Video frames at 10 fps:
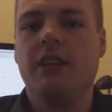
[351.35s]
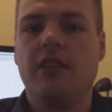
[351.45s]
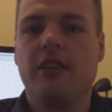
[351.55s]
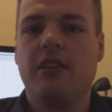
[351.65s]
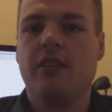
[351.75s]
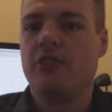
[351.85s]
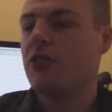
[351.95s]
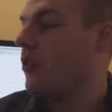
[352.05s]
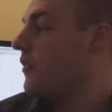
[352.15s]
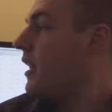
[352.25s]

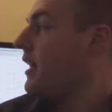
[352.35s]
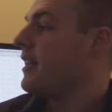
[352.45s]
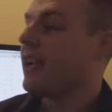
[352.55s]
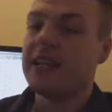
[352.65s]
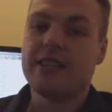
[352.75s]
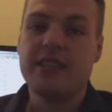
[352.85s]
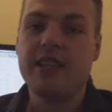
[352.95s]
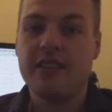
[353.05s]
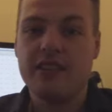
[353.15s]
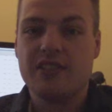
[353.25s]
Just over there you can't
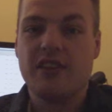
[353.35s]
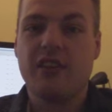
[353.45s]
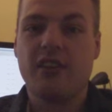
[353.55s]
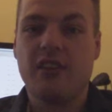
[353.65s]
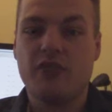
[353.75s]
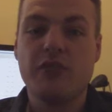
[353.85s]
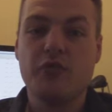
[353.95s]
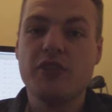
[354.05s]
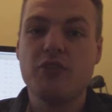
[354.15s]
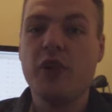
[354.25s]
see it. There's a
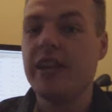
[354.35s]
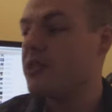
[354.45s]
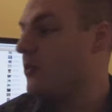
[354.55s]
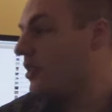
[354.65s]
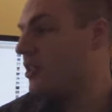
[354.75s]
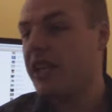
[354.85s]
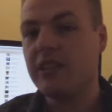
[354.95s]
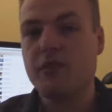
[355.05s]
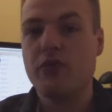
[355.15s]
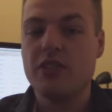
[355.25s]
refrigerator and a
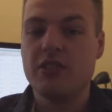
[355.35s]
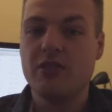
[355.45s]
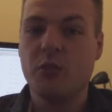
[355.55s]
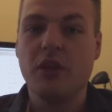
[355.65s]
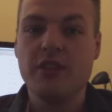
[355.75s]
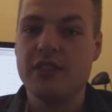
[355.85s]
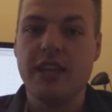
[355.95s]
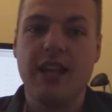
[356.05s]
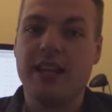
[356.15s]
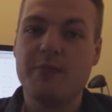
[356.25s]
chest freezer to one
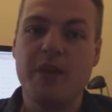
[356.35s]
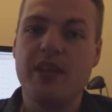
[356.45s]
side.